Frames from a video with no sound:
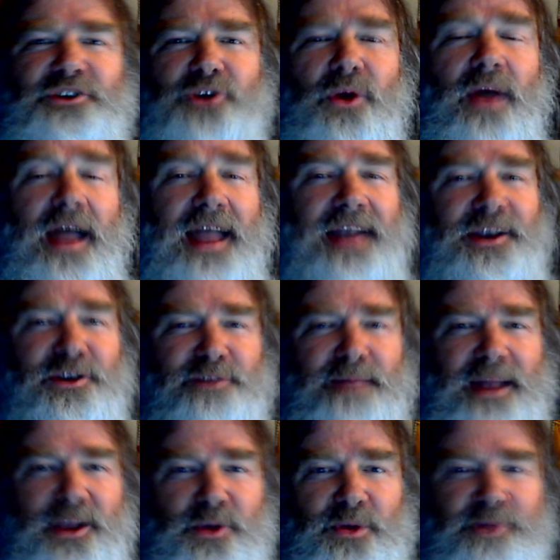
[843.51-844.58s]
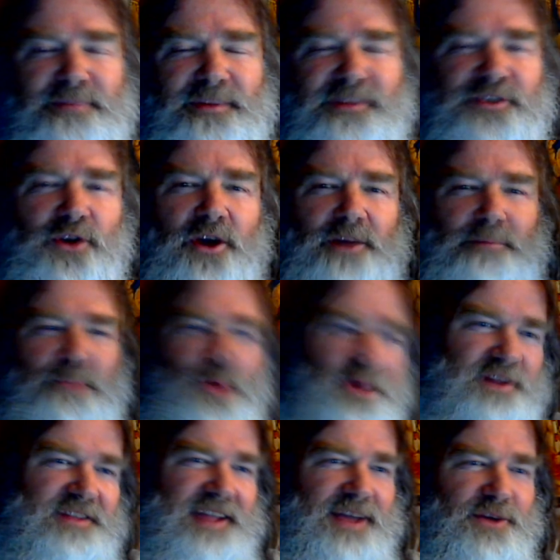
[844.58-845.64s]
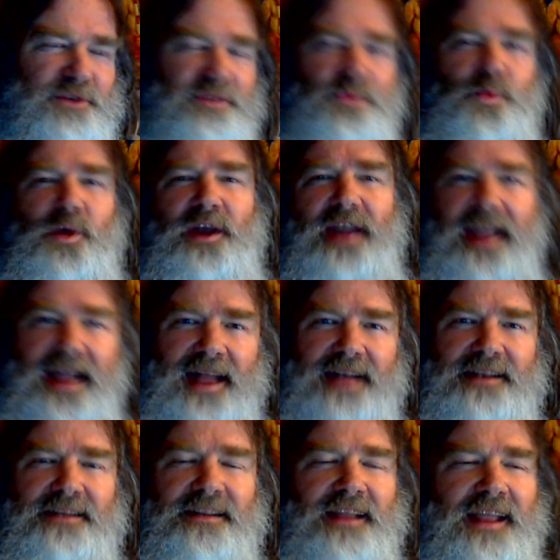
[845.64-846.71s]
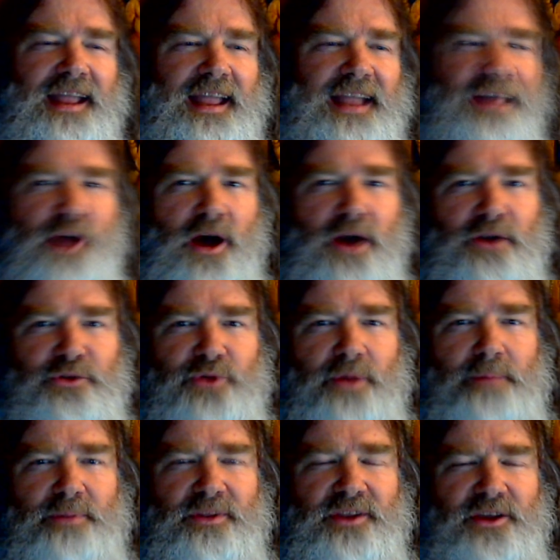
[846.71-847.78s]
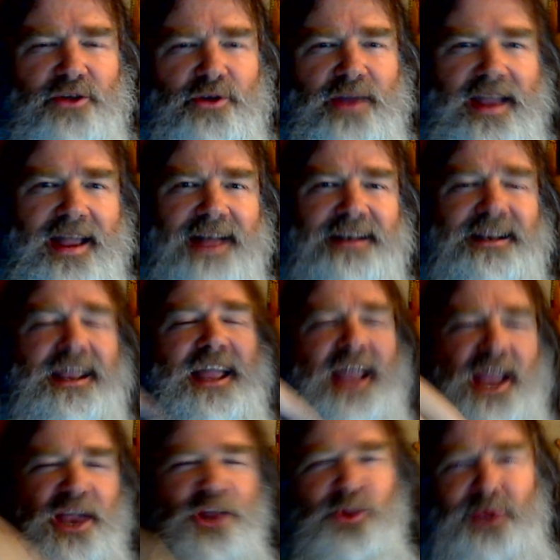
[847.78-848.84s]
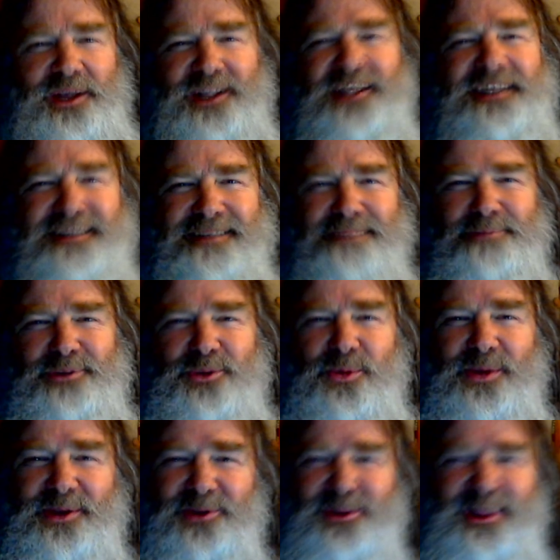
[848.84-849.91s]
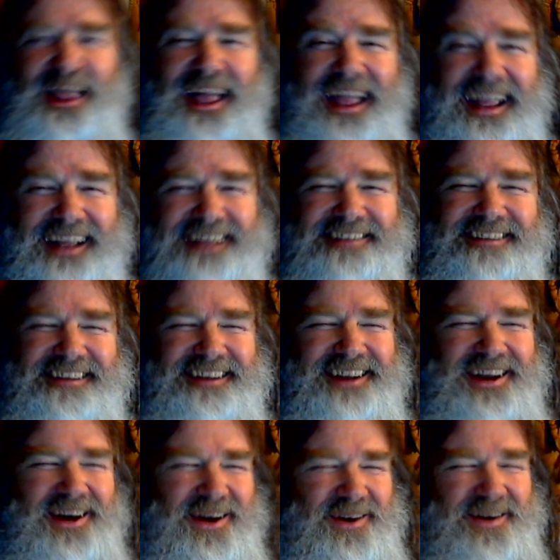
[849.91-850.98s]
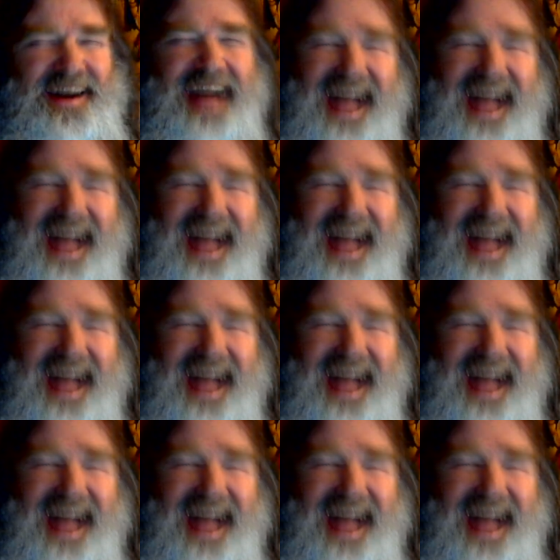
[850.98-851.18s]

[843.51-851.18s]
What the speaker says: go, and here's my Christmas card, and Bernie Sanders in one hand and Donald Trump in the other hand, Hillary Clinton between her legs, you know.